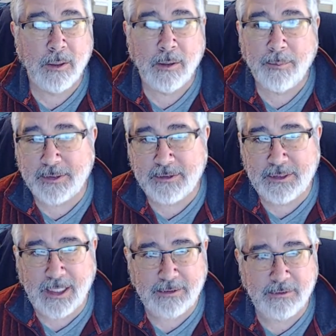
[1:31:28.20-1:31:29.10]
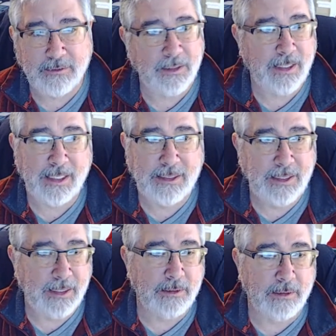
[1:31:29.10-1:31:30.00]
But since it
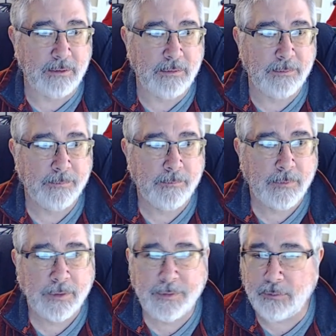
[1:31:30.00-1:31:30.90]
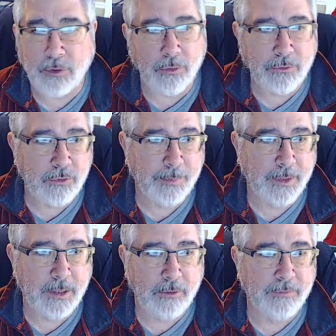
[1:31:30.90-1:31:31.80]
didn't, there were no
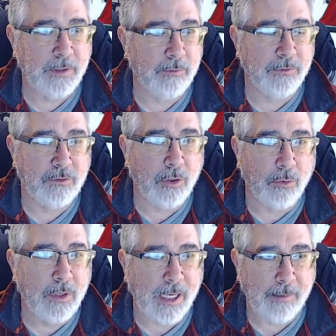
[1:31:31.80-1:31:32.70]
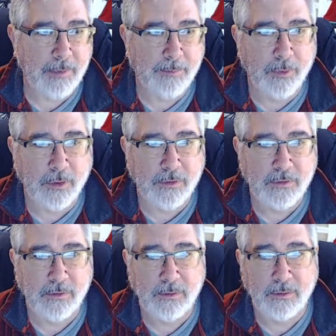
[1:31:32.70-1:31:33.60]
superheroes, there was no comic book
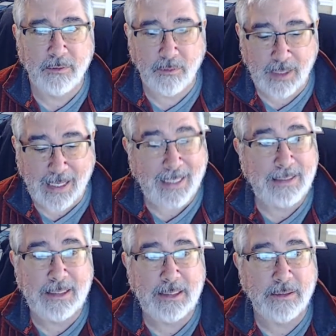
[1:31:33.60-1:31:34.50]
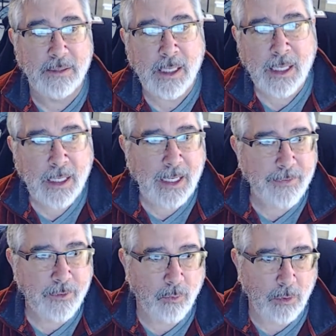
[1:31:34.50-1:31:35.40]
ideas in
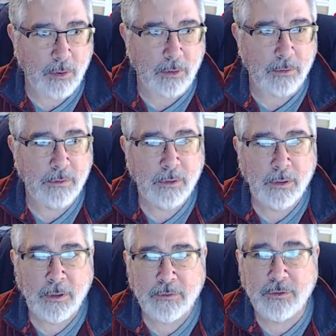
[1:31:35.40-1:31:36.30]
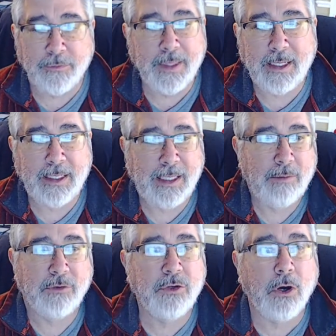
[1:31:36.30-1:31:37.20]
the world. So then it
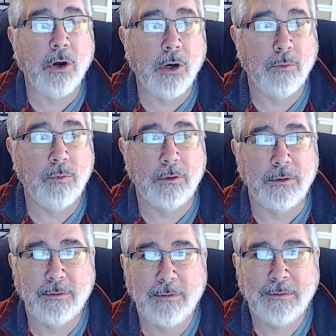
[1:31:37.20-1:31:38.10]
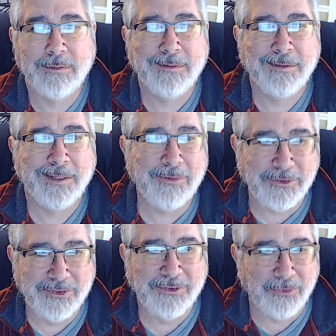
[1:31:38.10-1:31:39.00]
was our world. It
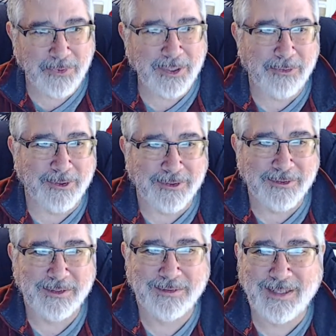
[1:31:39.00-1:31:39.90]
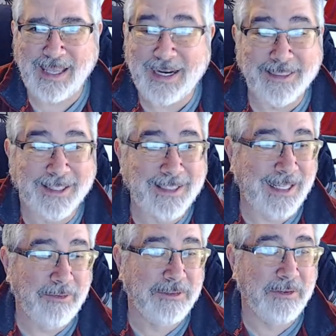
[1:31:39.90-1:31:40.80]
was the real world. And I thought
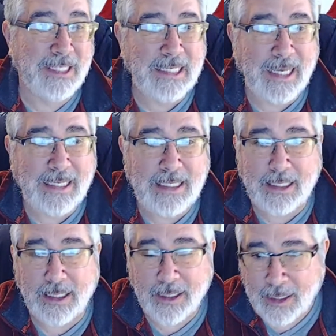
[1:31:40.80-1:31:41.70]
that was a neat idea.